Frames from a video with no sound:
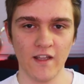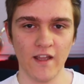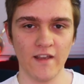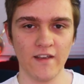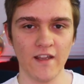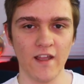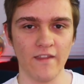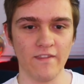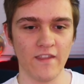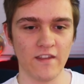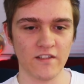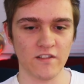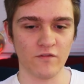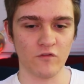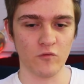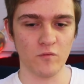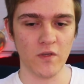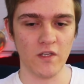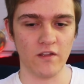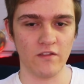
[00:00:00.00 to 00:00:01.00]
And yeah, that's it
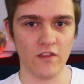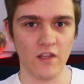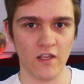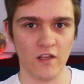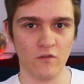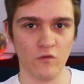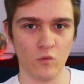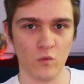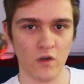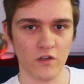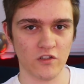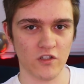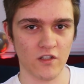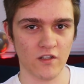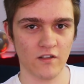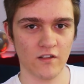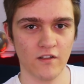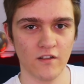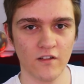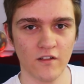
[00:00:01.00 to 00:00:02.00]
for me. Thank you for
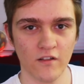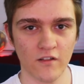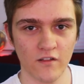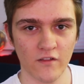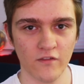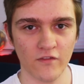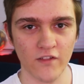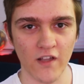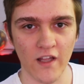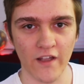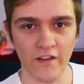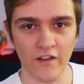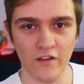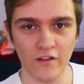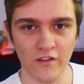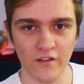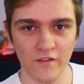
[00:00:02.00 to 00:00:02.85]
watching. Fly